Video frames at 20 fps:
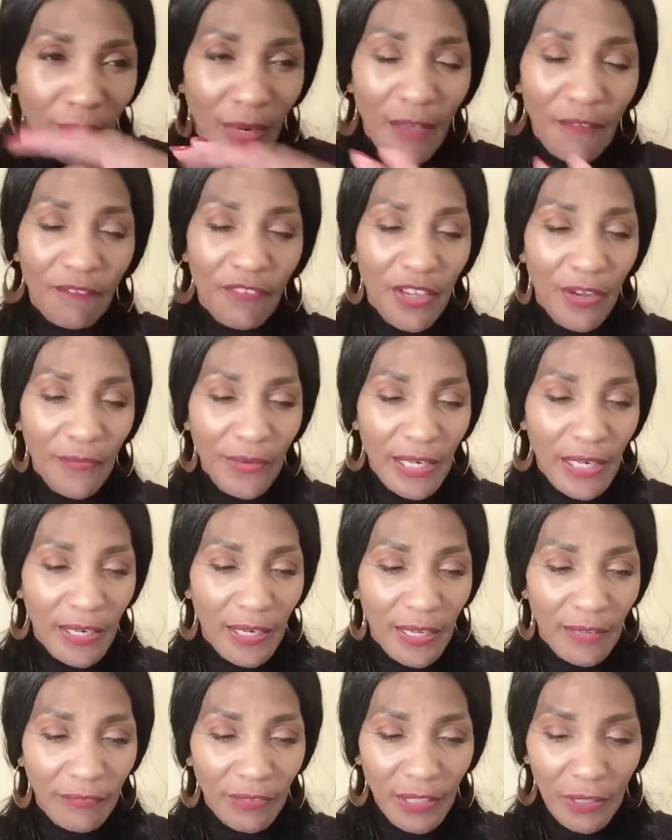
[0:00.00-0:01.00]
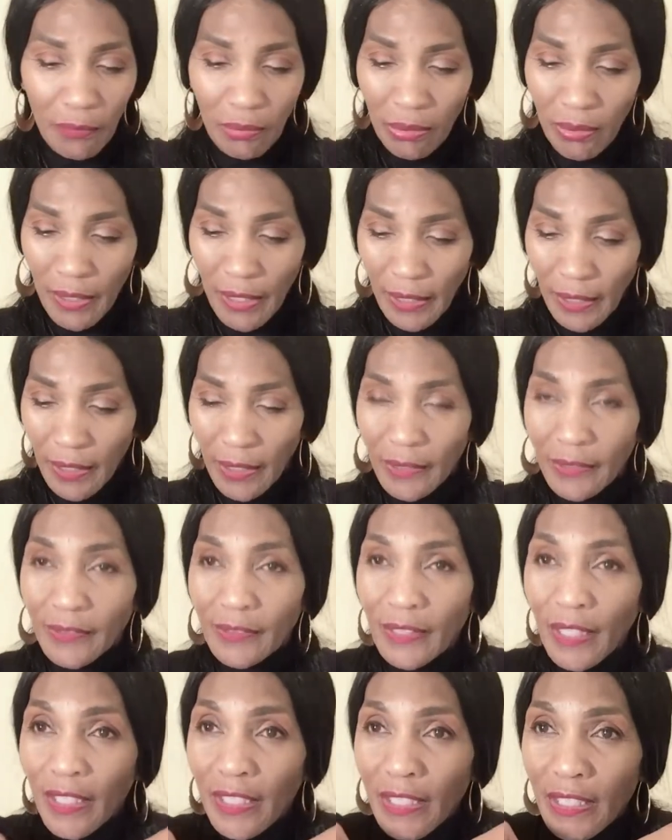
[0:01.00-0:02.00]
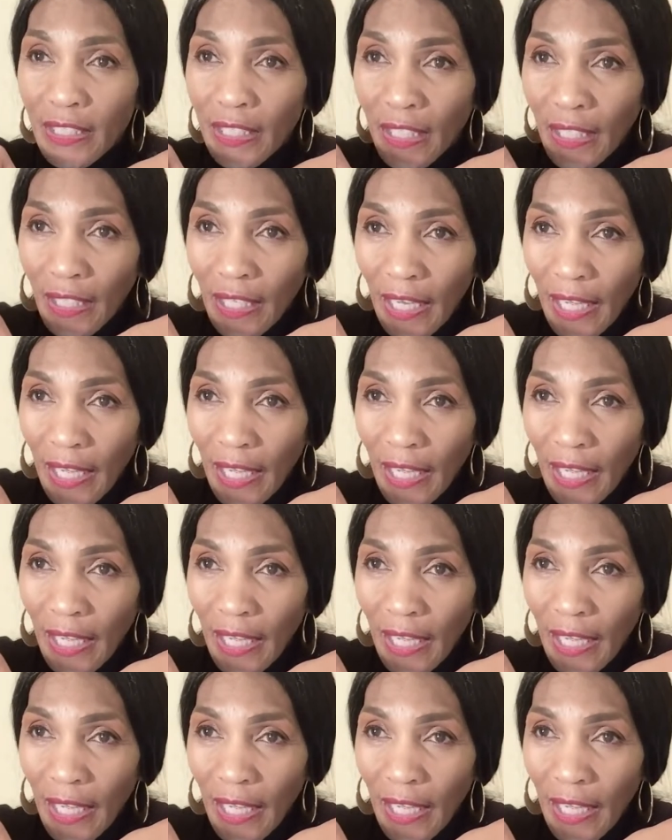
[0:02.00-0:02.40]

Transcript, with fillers: a very lovely product. Can you see it